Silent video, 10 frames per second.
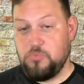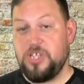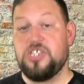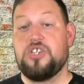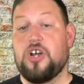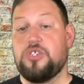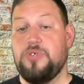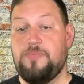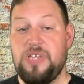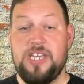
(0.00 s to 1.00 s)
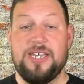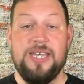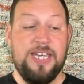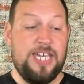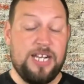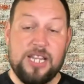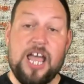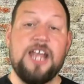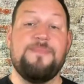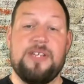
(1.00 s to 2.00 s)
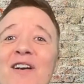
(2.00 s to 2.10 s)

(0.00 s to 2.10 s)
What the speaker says: Really starts with being in alignment.